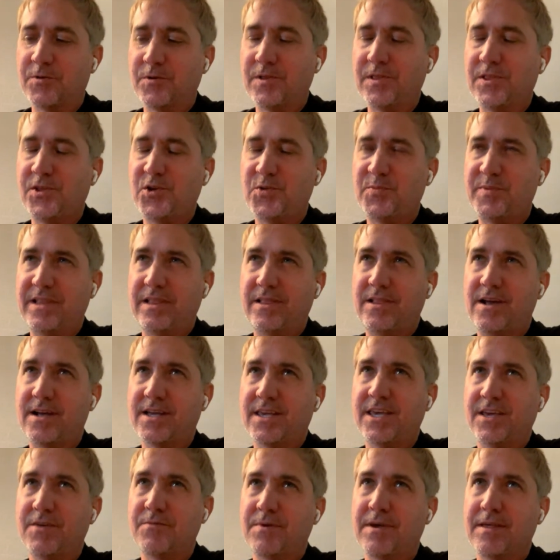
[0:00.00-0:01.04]
We were a little bit
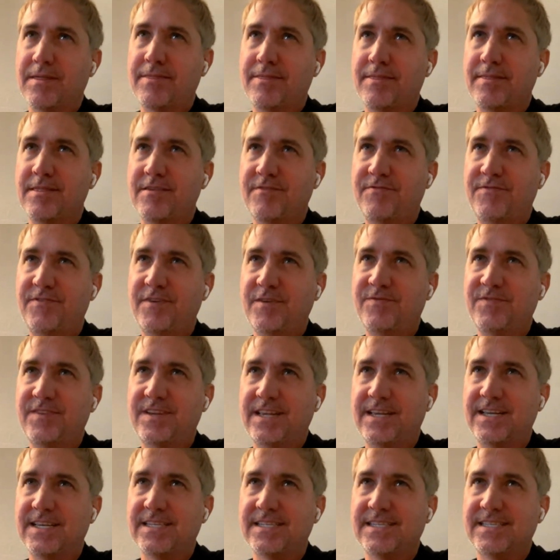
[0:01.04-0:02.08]
lucky with the
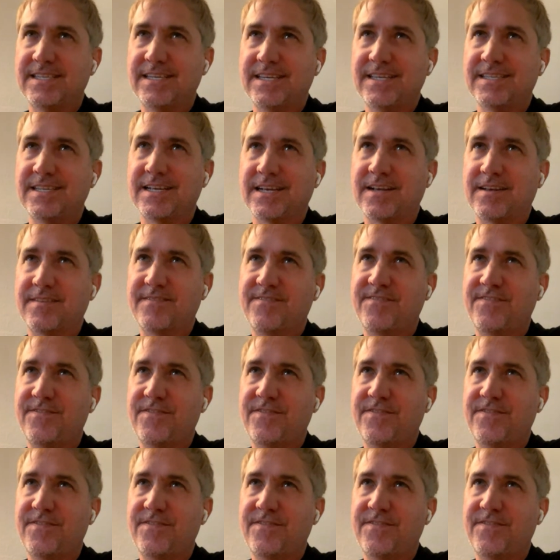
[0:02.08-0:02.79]
'50s is a